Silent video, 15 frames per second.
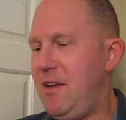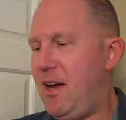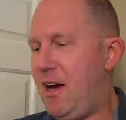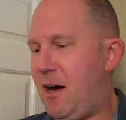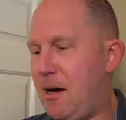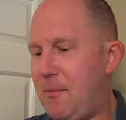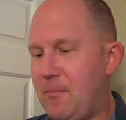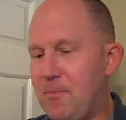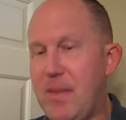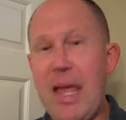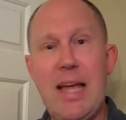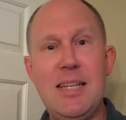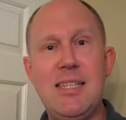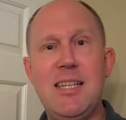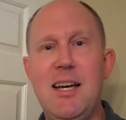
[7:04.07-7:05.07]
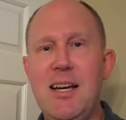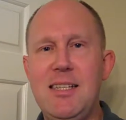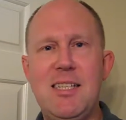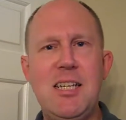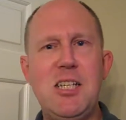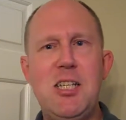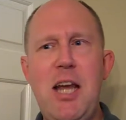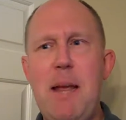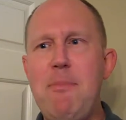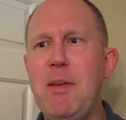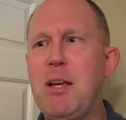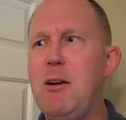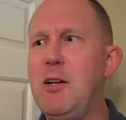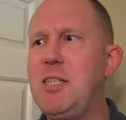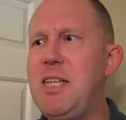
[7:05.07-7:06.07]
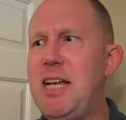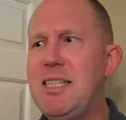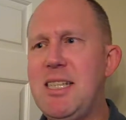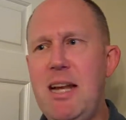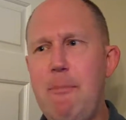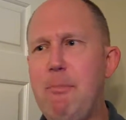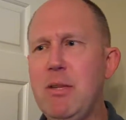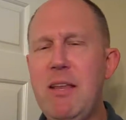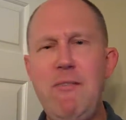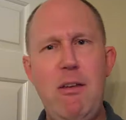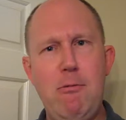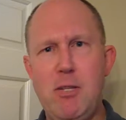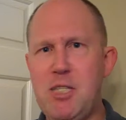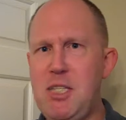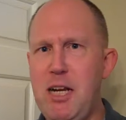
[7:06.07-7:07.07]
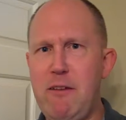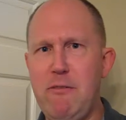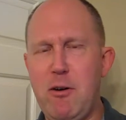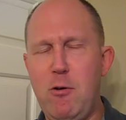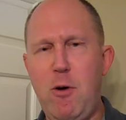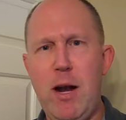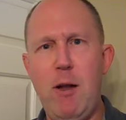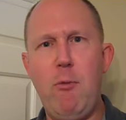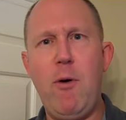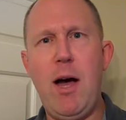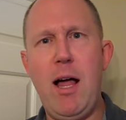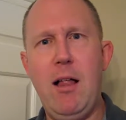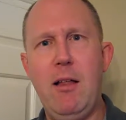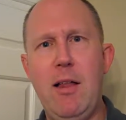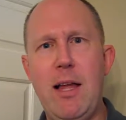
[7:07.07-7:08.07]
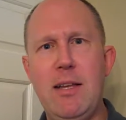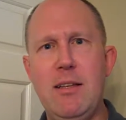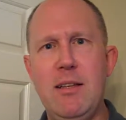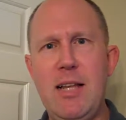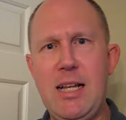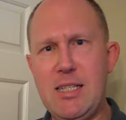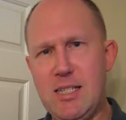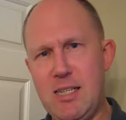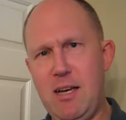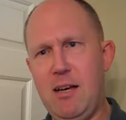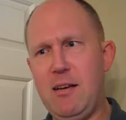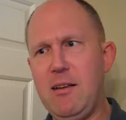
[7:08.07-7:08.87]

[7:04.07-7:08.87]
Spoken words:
It's a shame that Curtis Hanson, I believe he was sick for quite a while, and that's